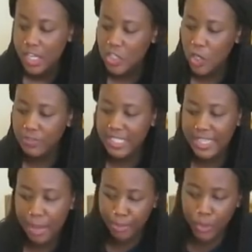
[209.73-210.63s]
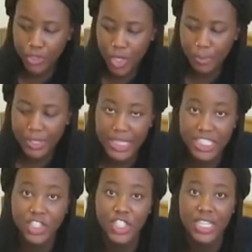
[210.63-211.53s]
So obviously that blue top and
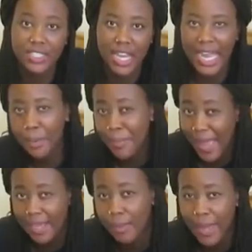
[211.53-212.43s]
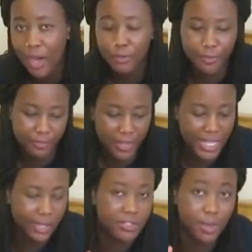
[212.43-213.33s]
these jeans are like a backup outfit for
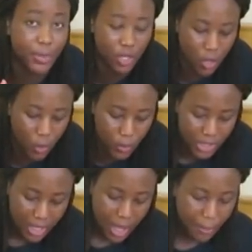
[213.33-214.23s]
like if it's a bit cold.